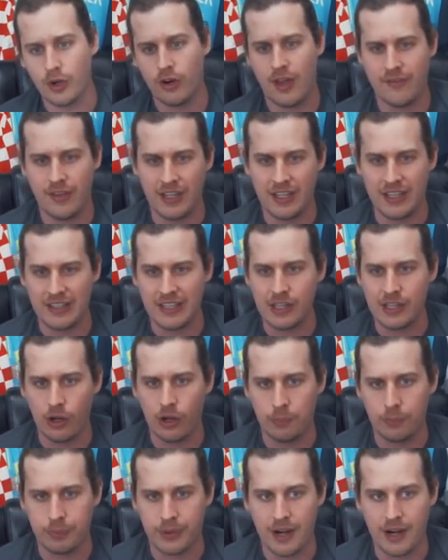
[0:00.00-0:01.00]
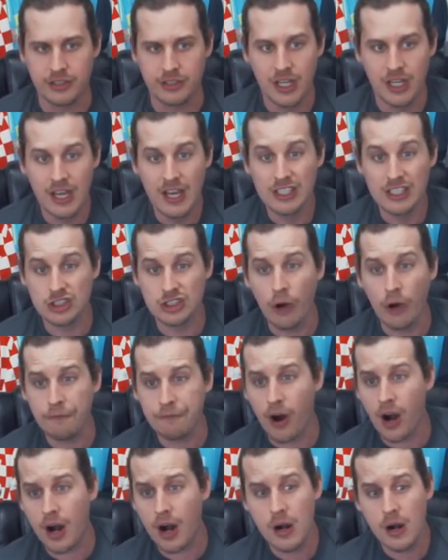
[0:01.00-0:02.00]
we don't have any league in players. So
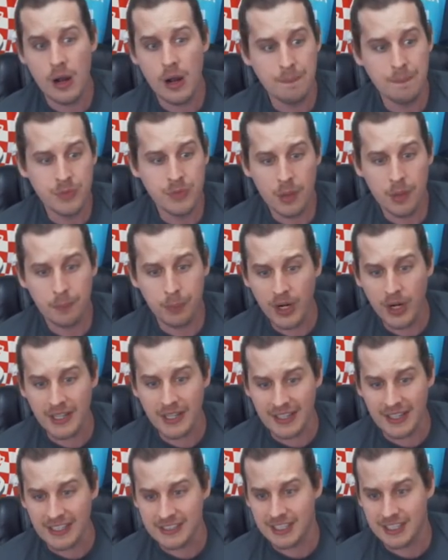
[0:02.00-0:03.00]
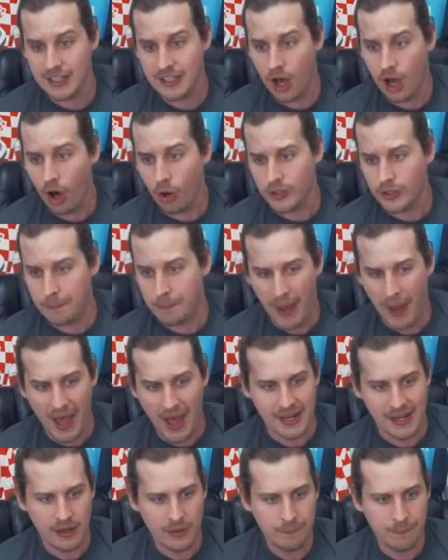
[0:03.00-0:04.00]
far, pretty decent. Oh,
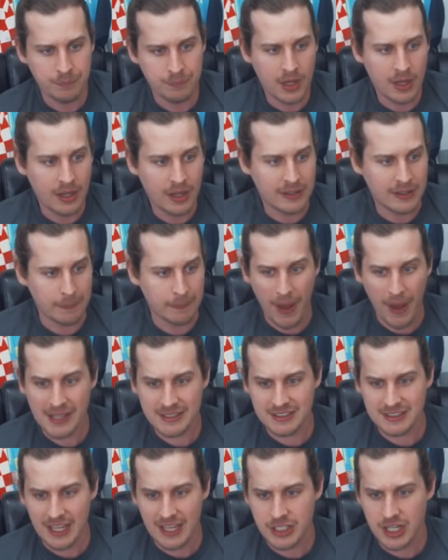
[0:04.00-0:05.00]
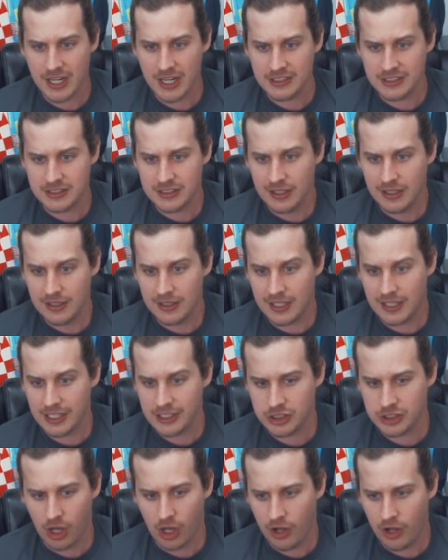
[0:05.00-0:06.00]
Depay! Depay, Sanchez,
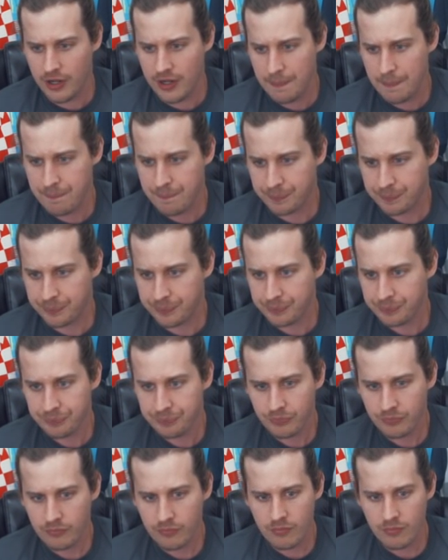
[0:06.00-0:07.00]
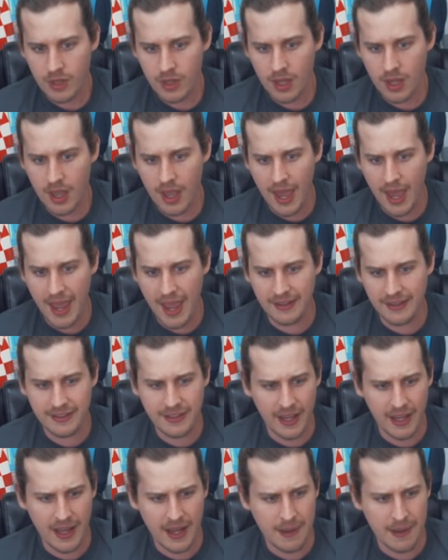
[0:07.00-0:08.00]
Tison,
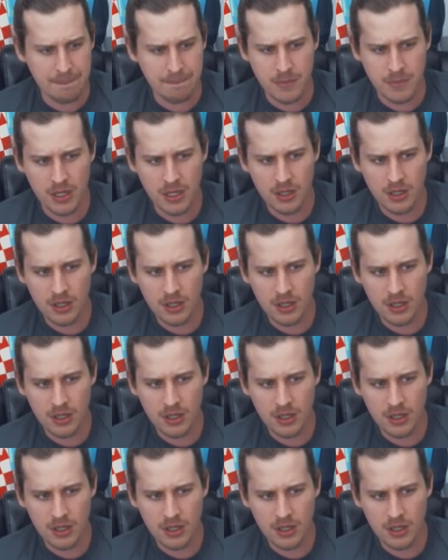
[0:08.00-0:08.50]
and um